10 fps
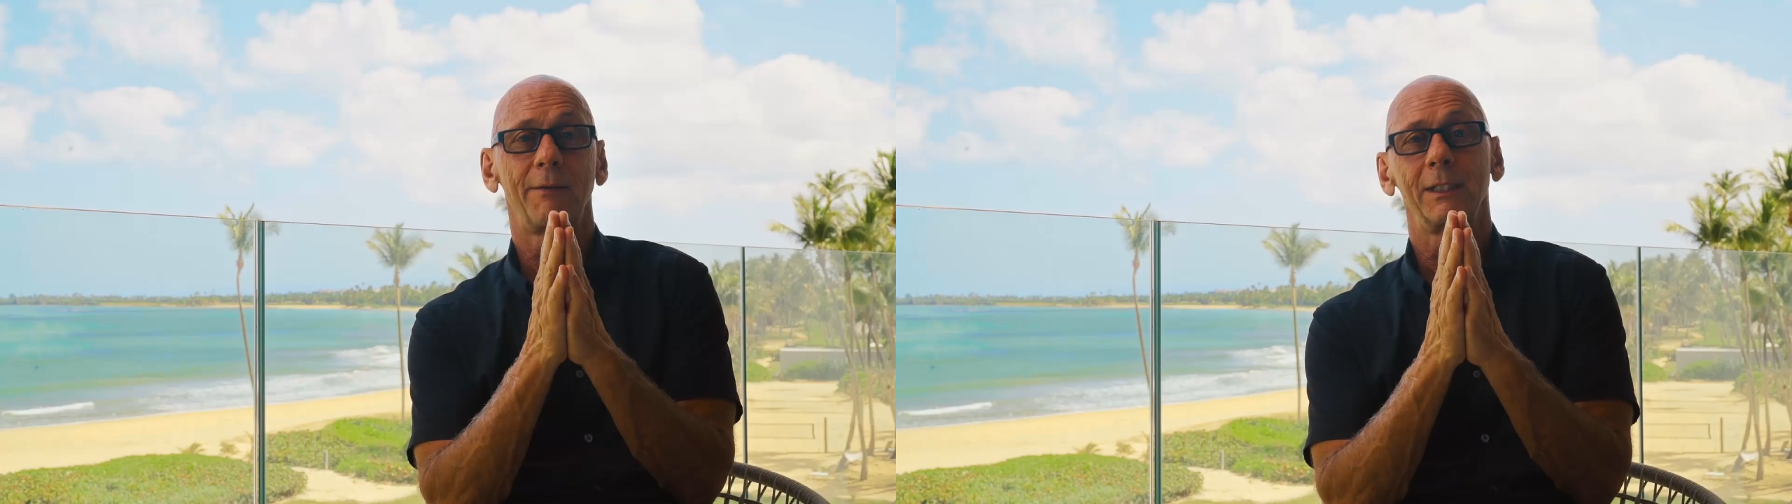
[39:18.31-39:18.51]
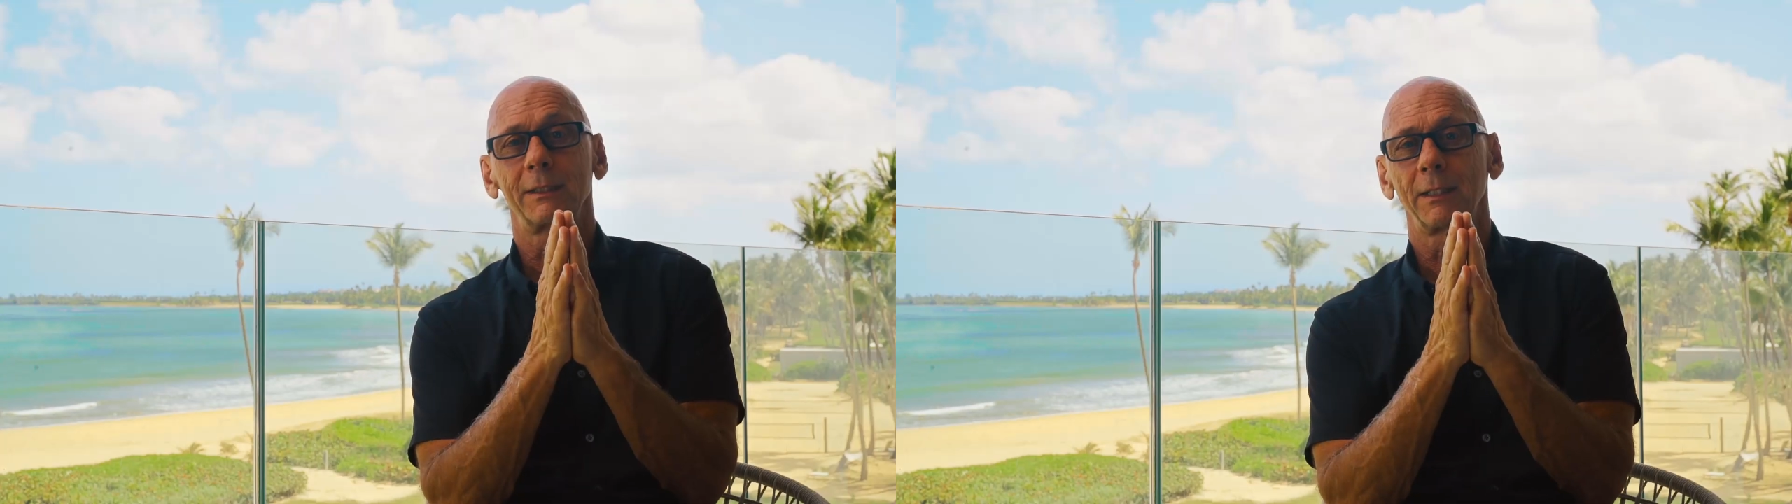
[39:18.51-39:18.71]

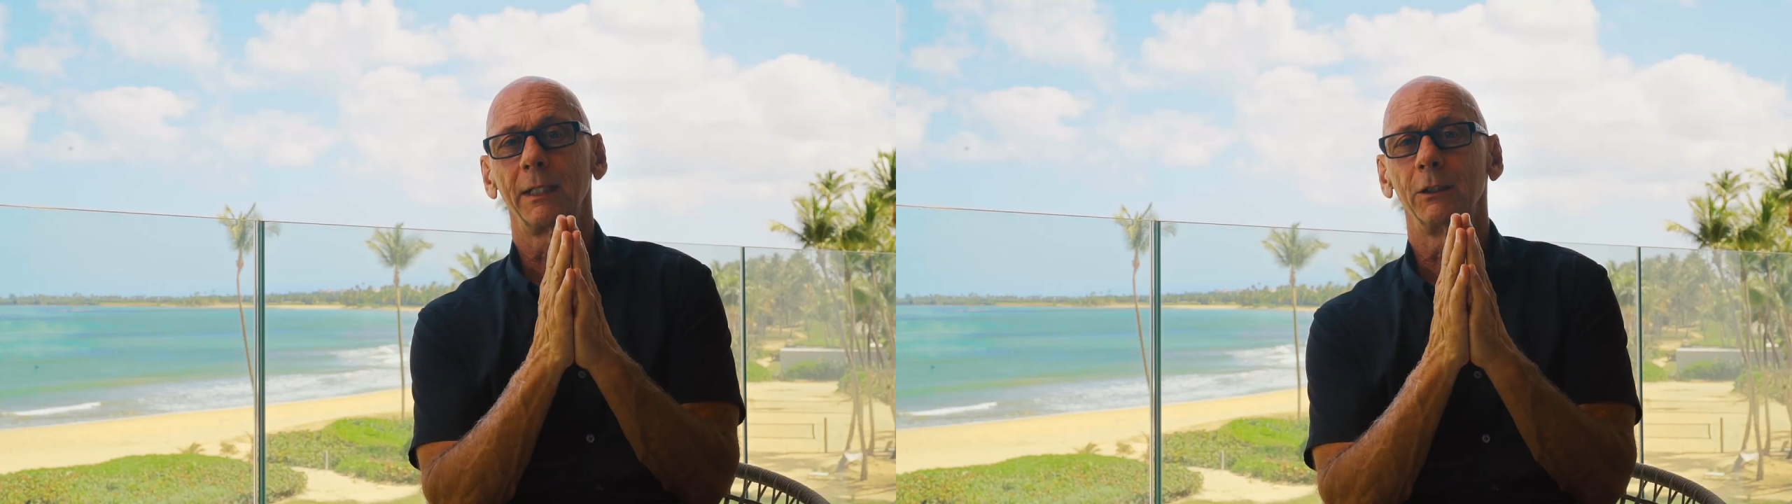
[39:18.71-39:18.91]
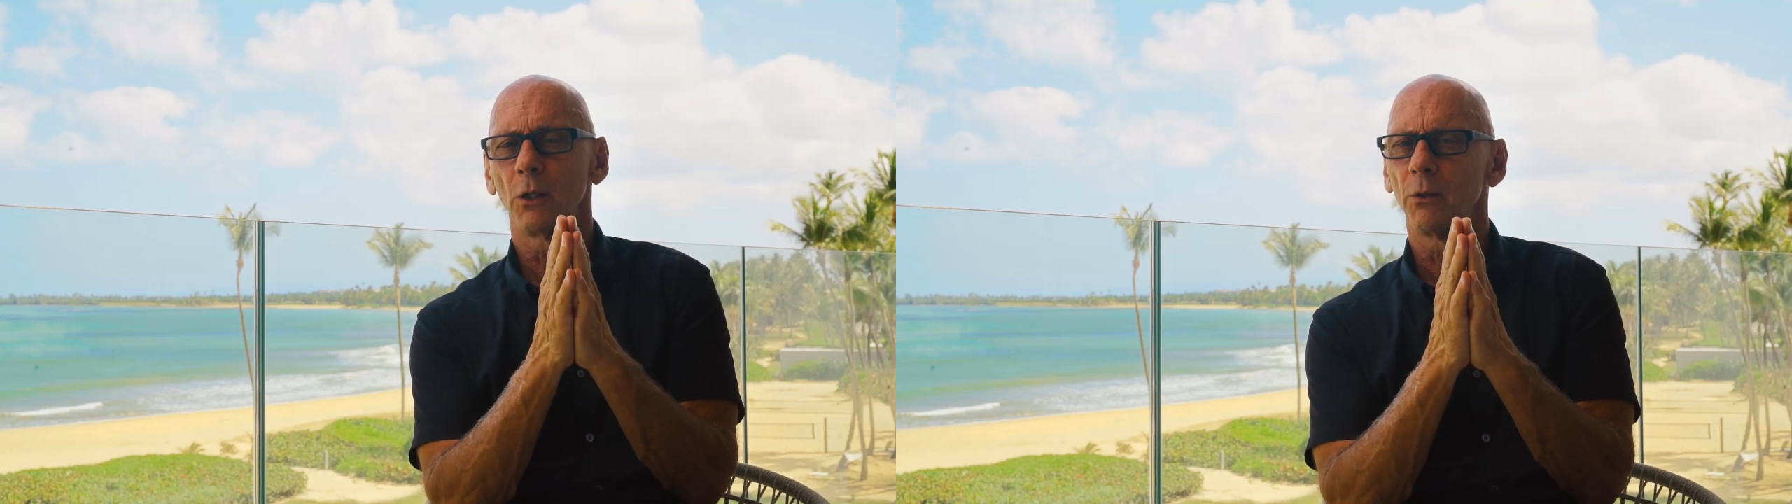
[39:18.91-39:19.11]
it's like,
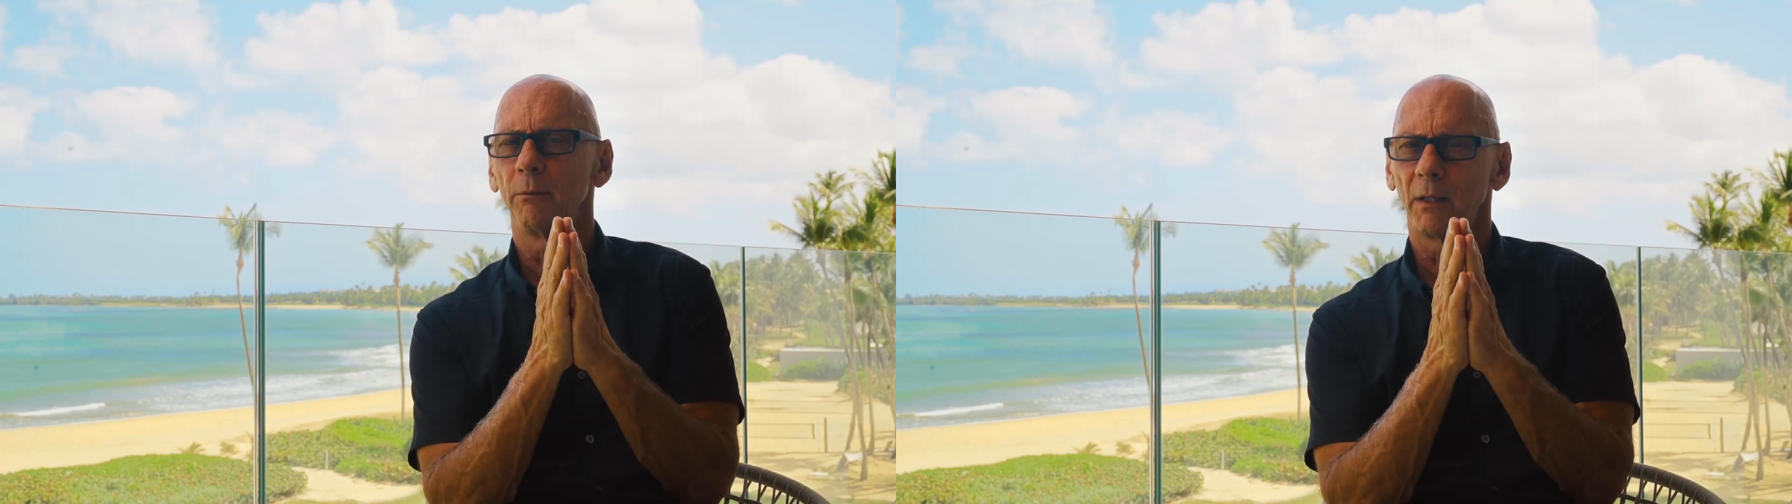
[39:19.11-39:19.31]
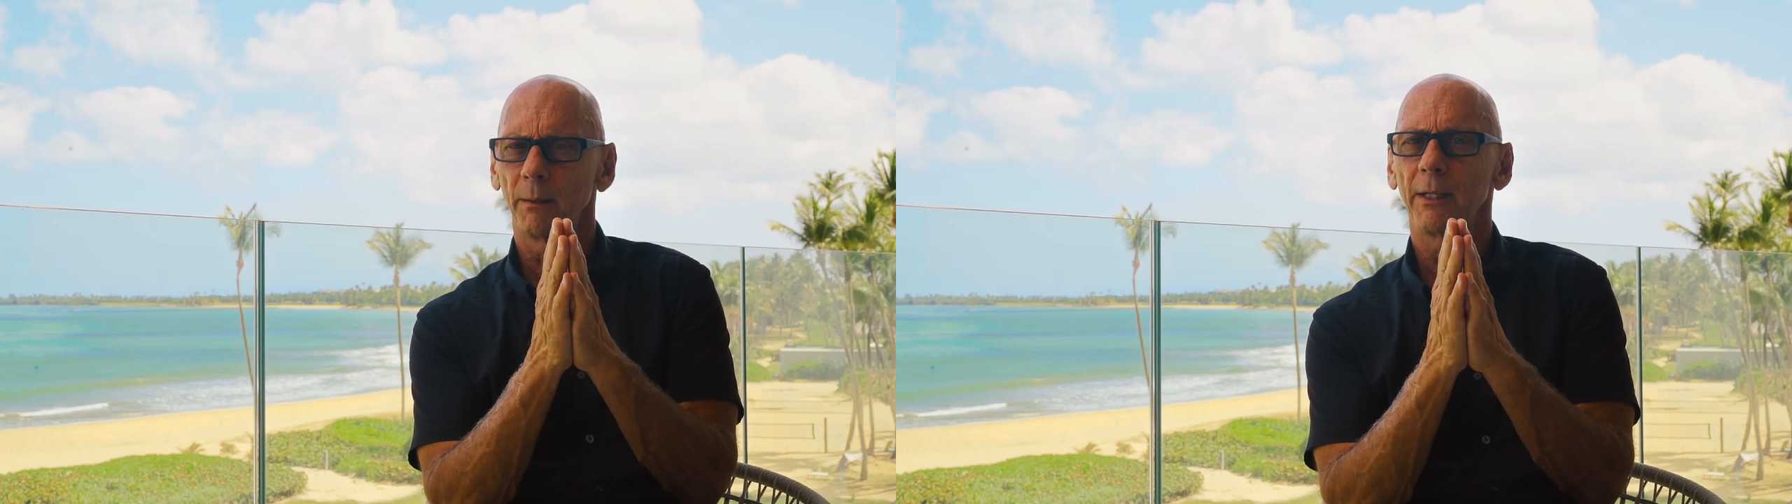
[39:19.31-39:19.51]
no,
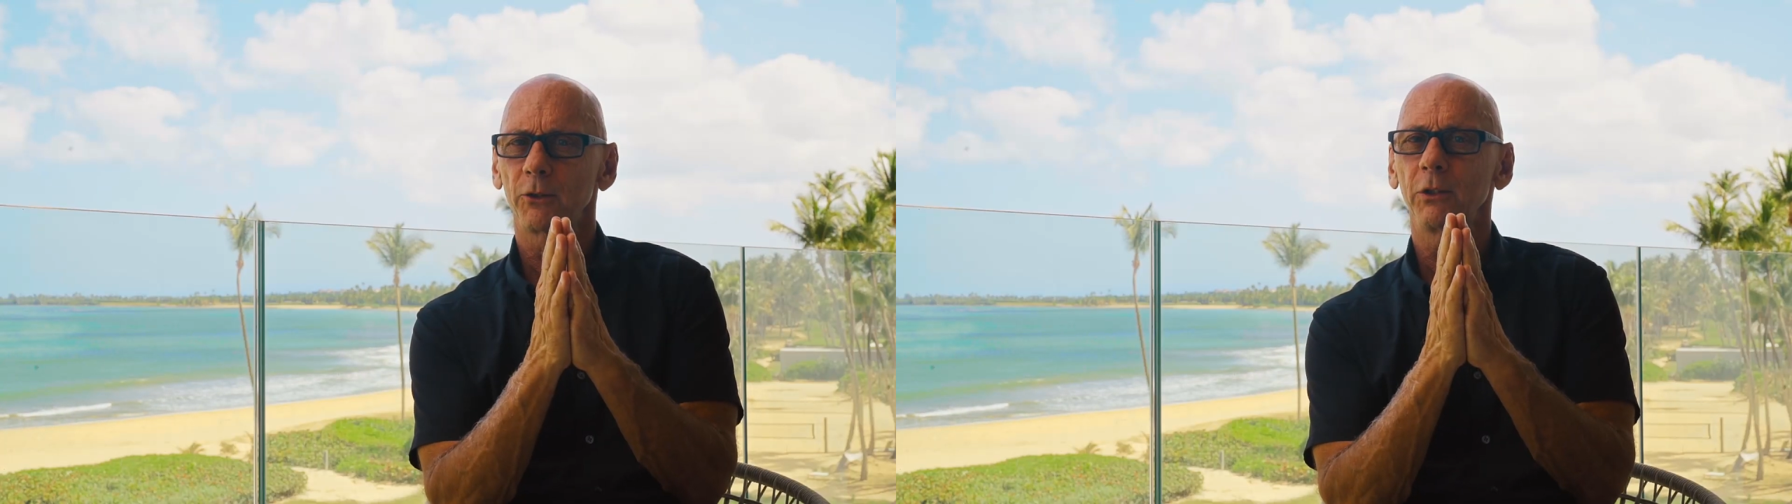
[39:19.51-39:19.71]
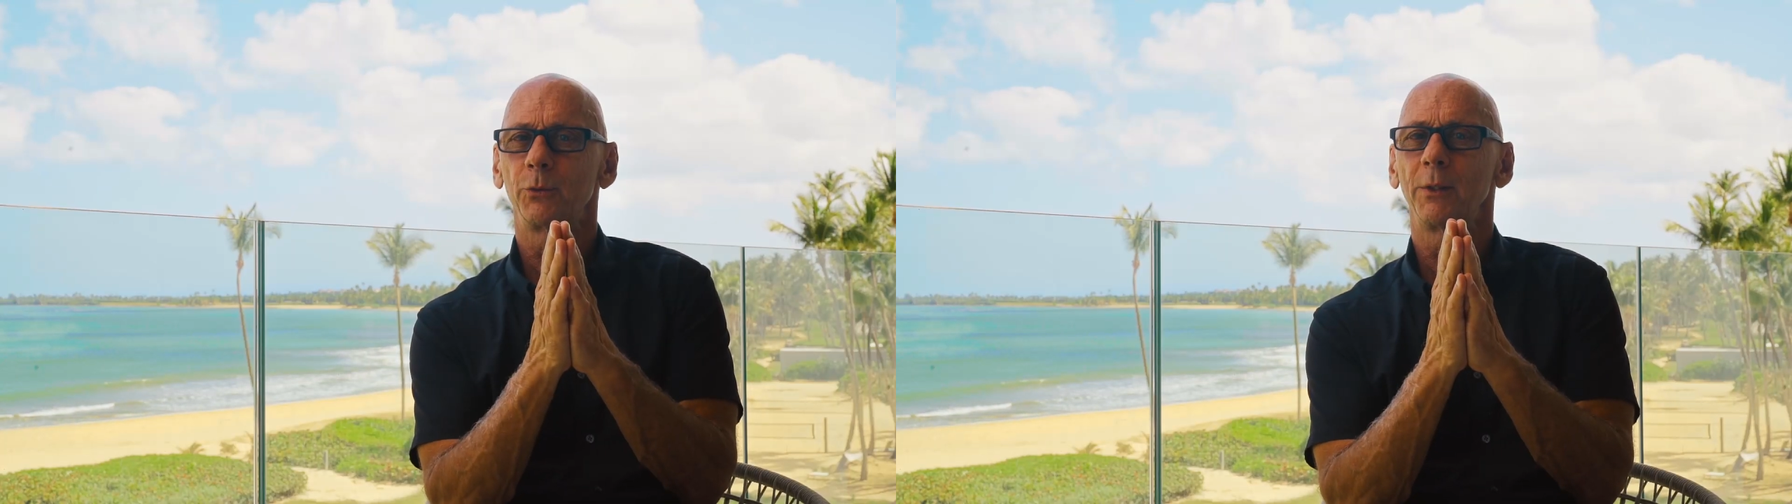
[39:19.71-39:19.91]
I'm
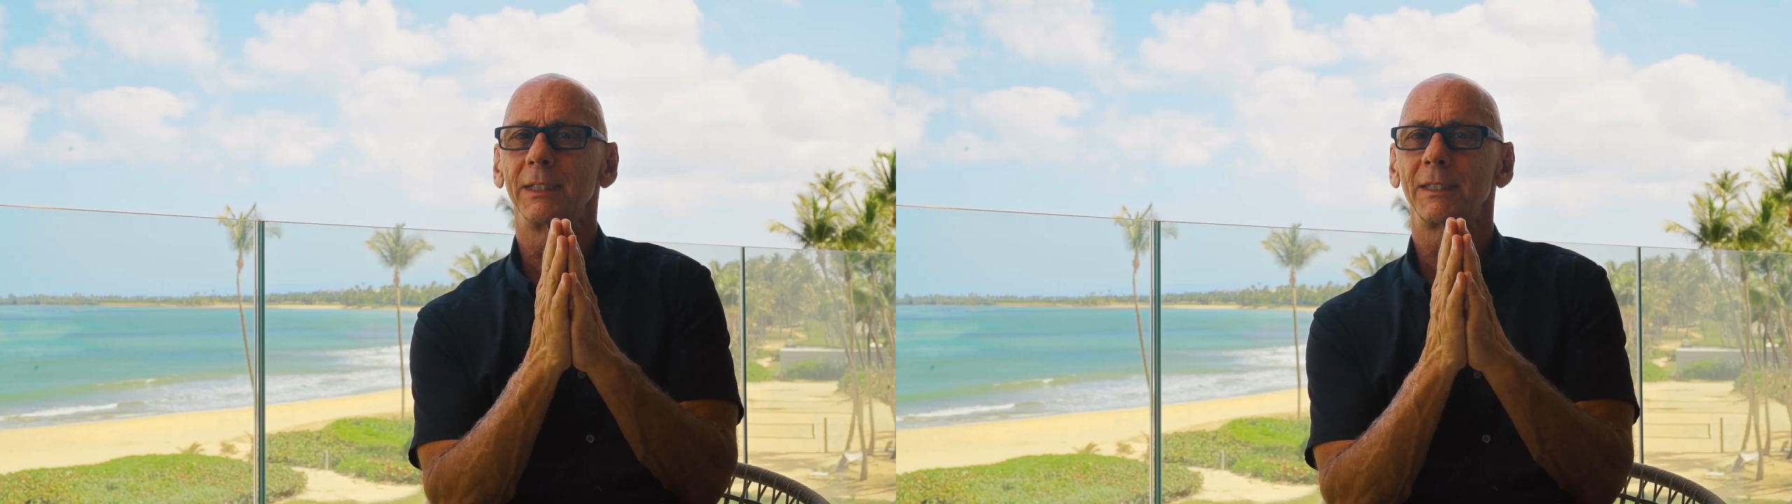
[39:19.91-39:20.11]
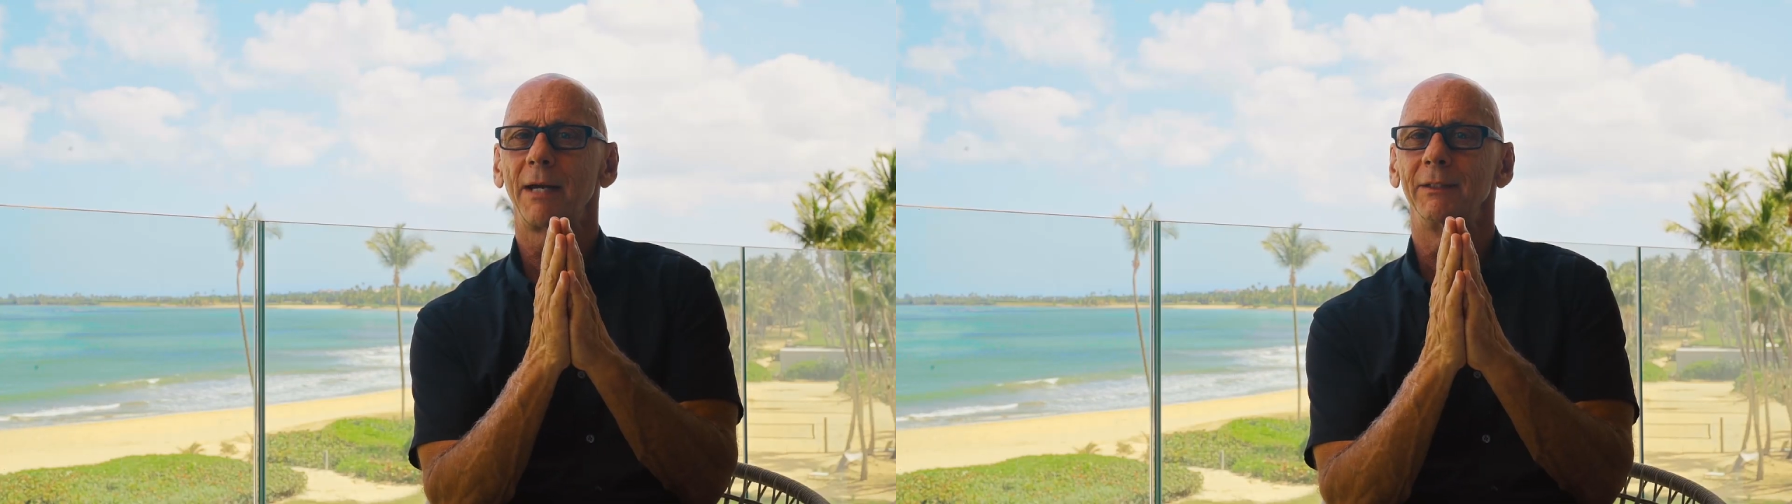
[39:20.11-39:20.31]
actually
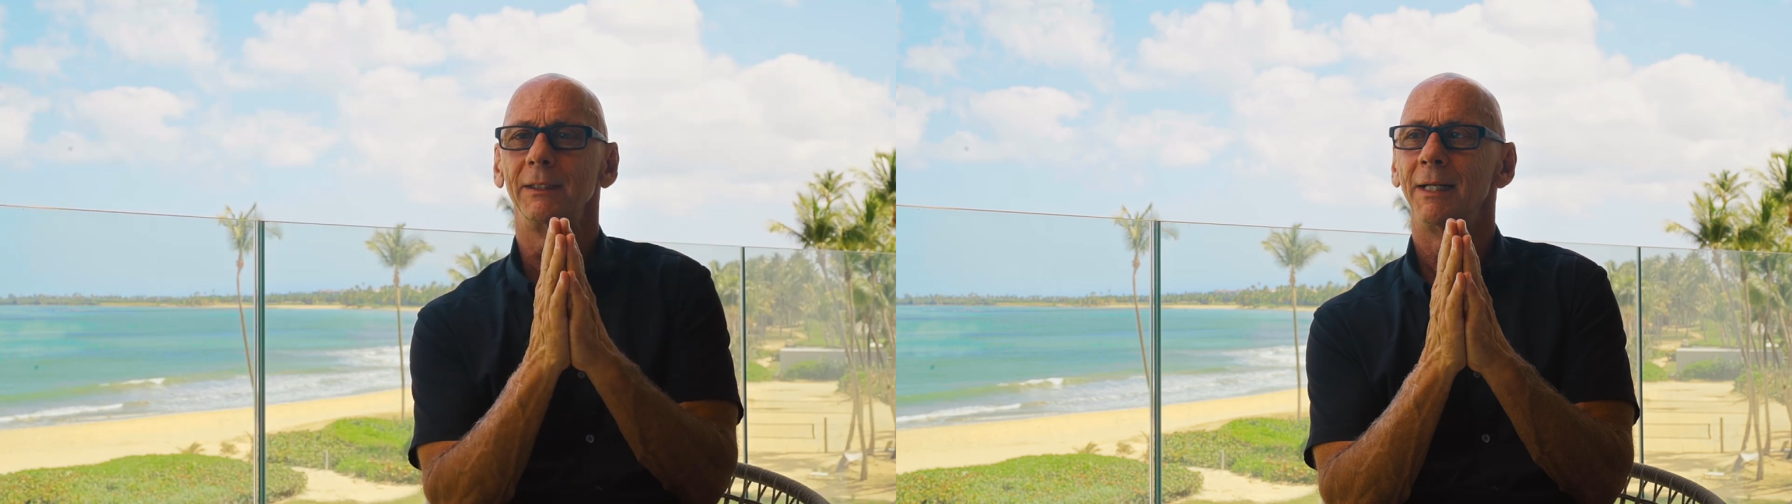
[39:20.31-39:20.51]
27.